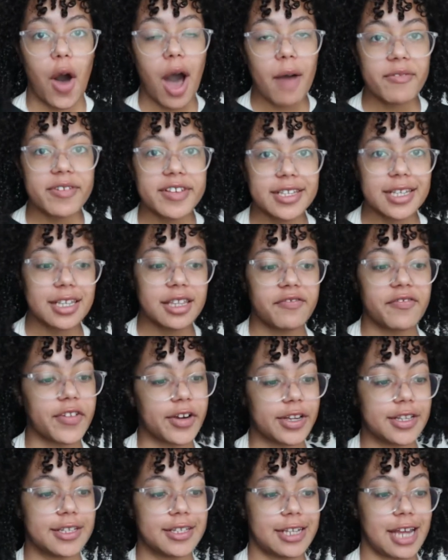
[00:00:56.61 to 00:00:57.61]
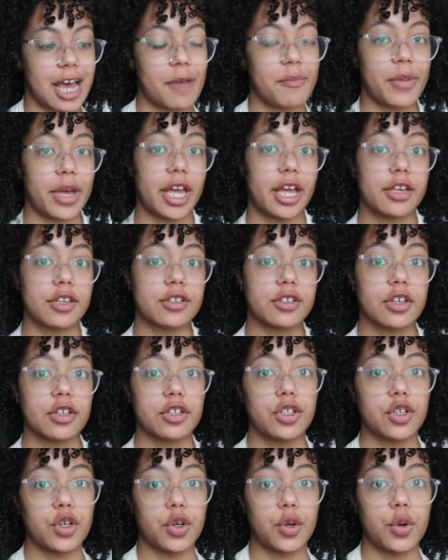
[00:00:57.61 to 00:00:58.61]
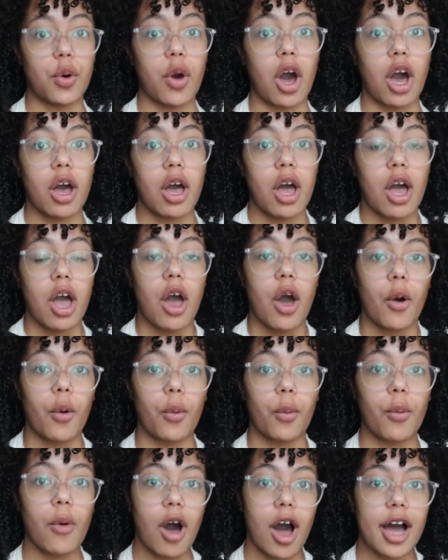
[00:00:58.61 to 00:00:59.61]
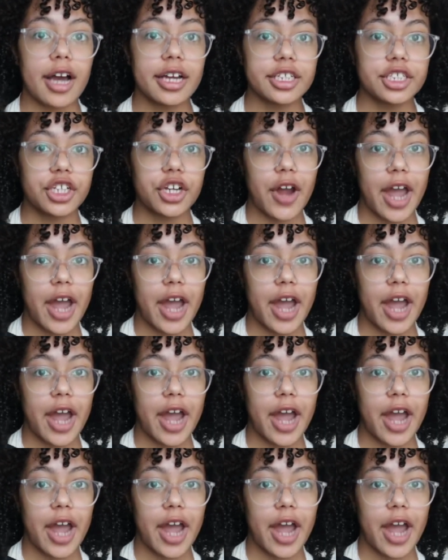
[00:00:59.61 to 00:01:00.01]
obviously the first step is to wash your